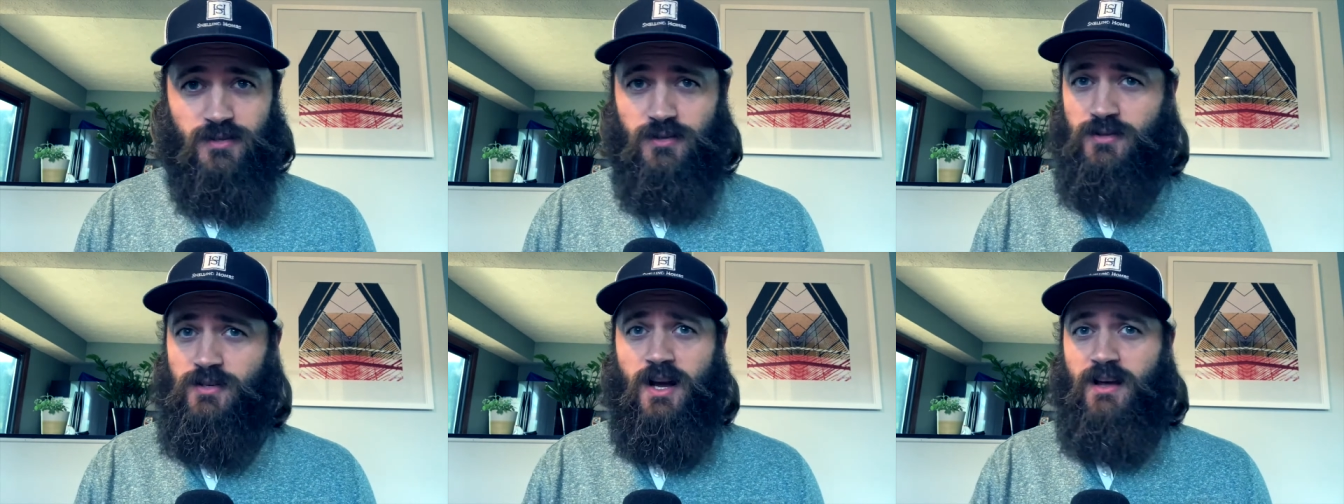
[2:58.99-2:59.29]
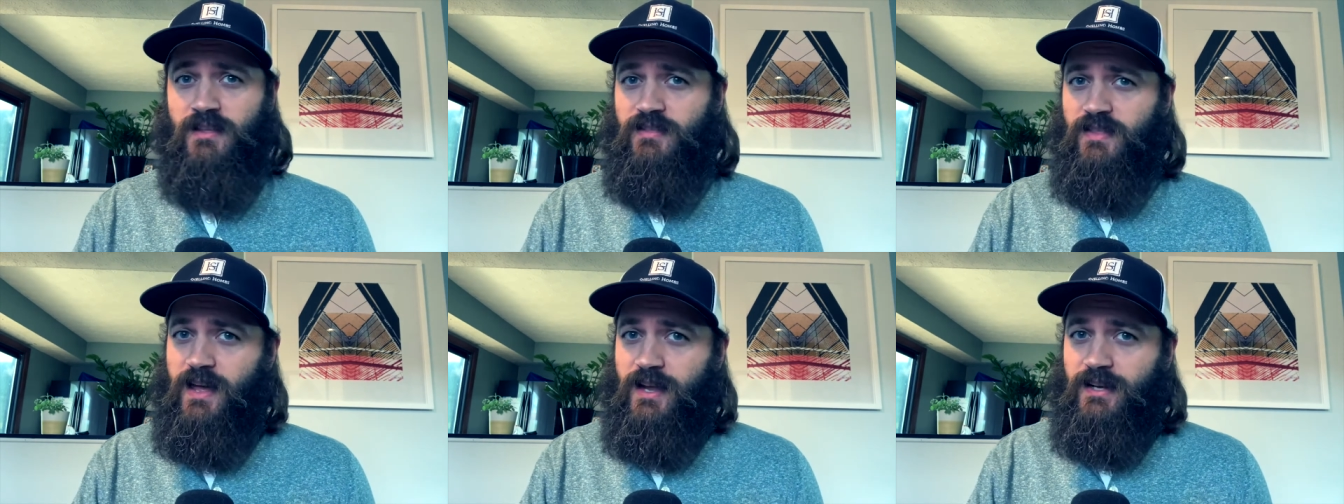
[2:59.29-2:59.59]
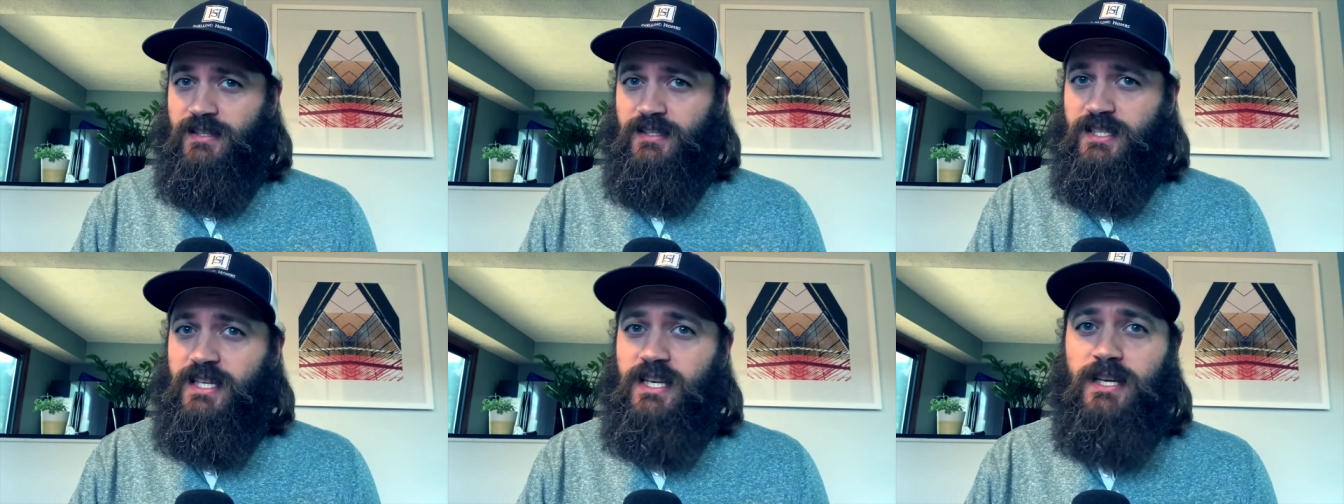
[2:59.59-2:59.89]
They're not
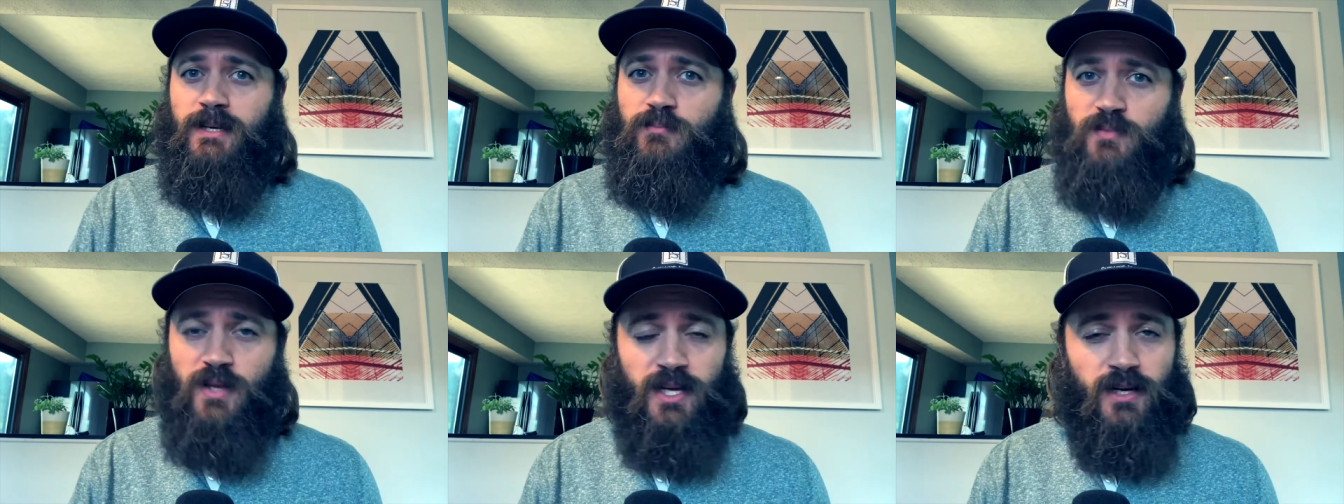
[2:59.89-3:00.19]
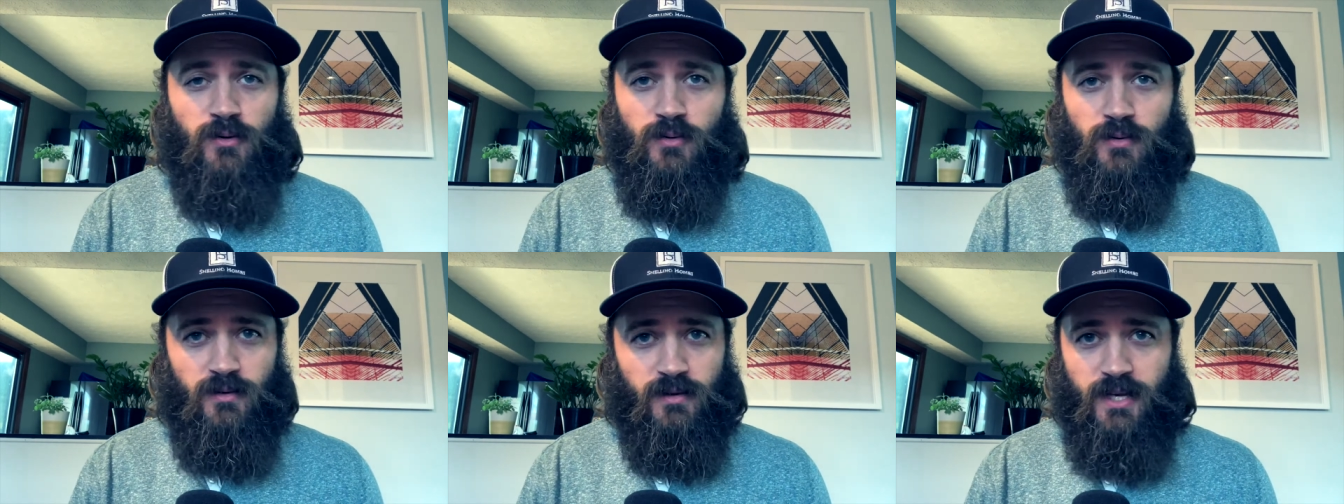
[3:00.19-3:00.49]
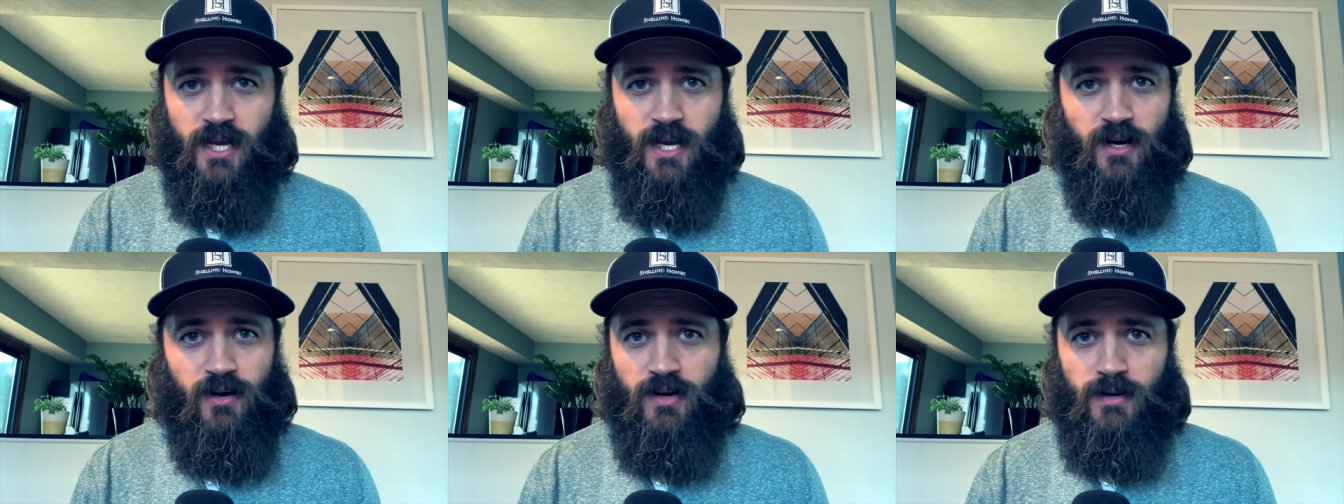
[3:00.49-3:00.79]
that deep. They don't
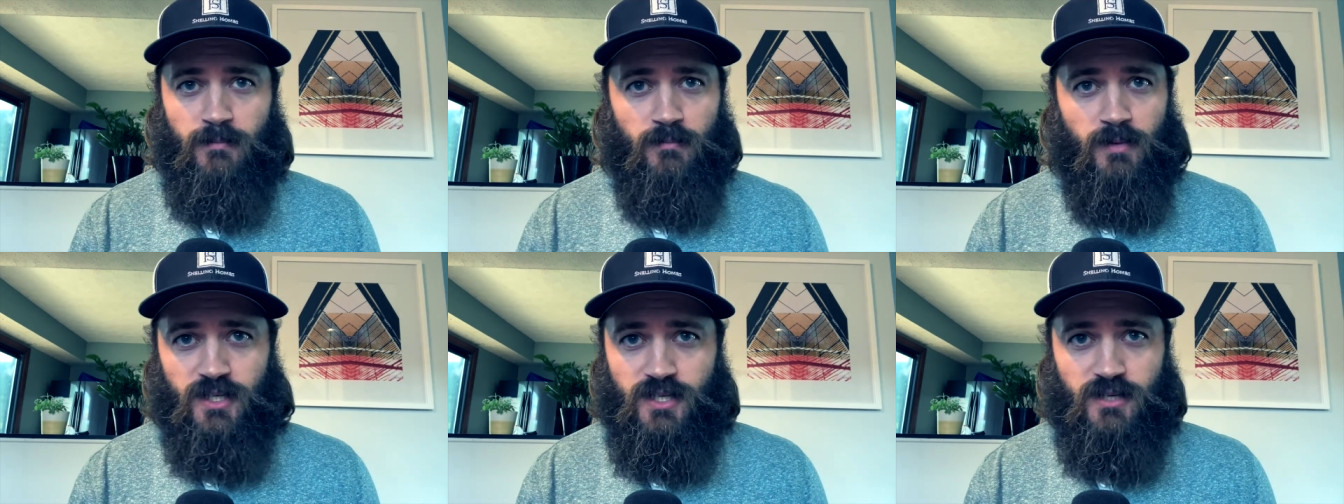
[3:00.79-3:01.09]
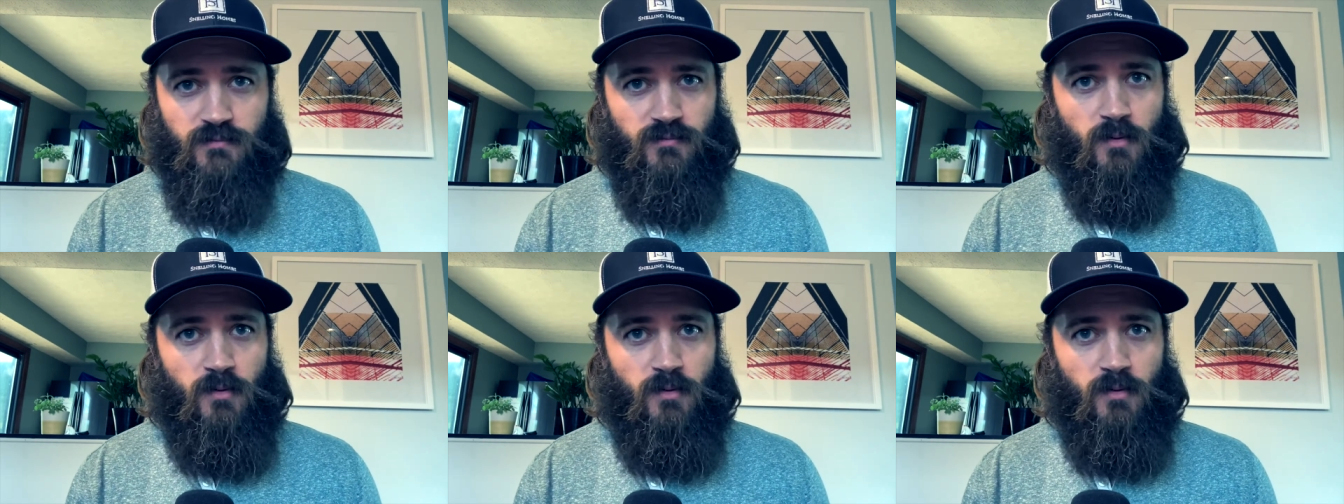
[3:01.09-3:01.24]
carry much of a